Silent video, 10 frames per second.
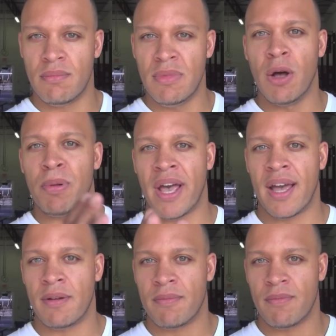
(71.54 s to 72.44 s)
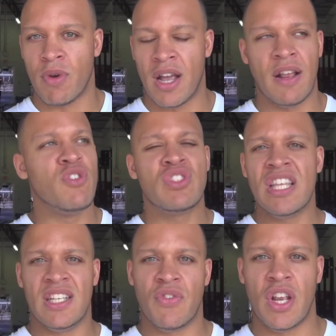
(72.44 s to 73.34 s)
meal plan, right? And if you've
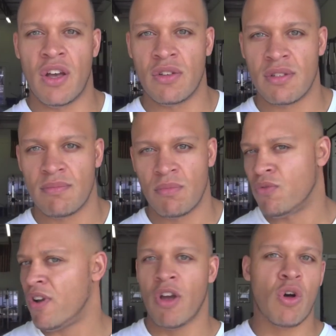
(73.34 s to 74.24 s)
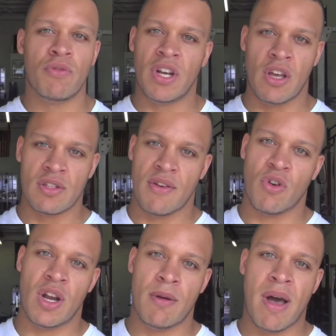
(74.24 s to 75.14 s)
seen these videos, very old videos I've
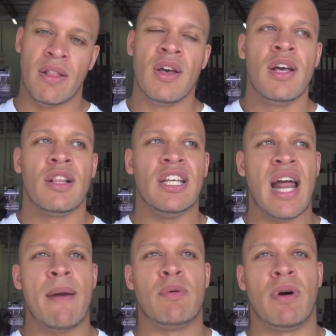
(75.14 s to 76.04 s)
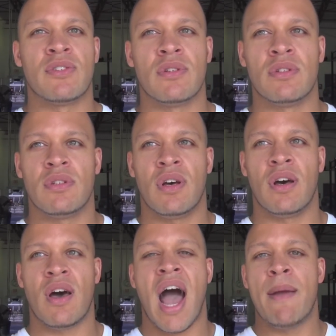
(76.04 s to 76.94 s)
created about lean hybrid muscle
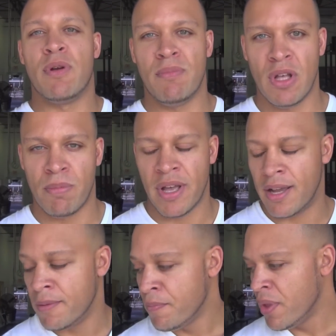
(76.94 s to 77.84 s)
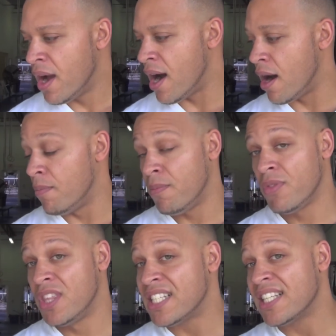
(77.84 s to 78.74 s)
uh, hybrid meal plan.
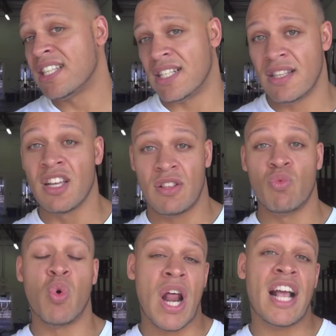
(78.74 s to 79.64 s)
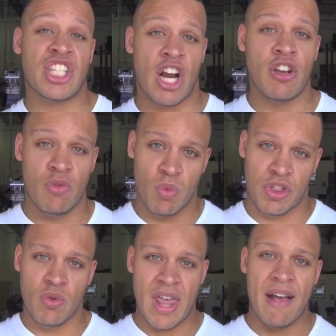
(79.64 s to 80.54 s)
Um, this is the, the, what I share
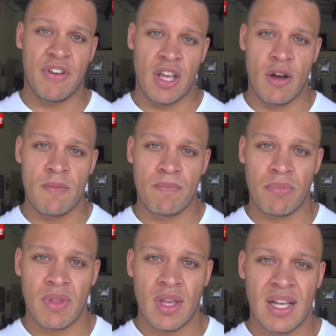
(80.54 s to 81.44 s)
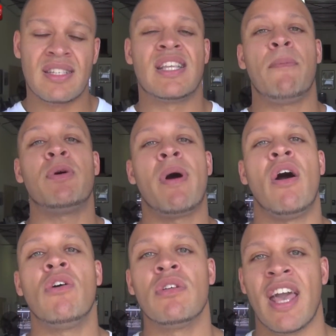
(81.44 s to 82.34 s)
with you in that video is a template
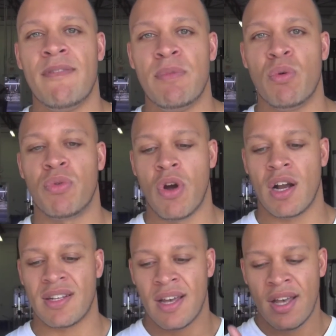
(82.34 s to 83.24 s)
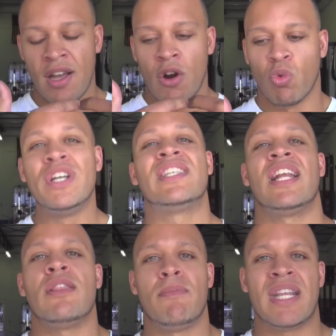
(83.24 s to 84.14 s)
my uncle gave me with regard to
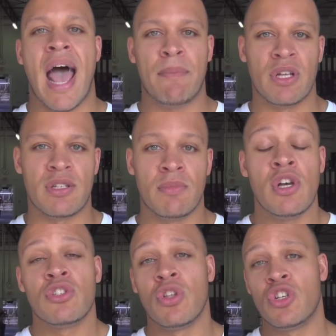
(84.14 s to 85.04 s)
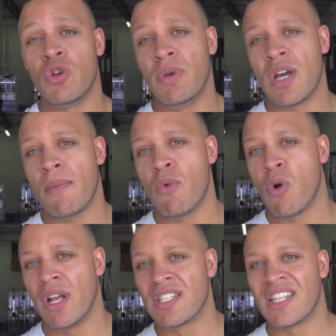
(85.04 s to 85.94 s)
resetting the metabolism so that you become
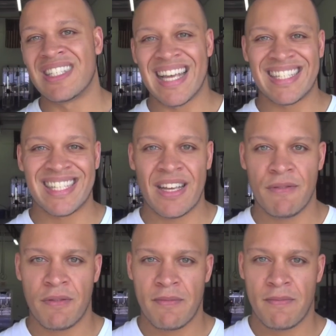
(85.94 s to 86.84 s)
more insulin sensitive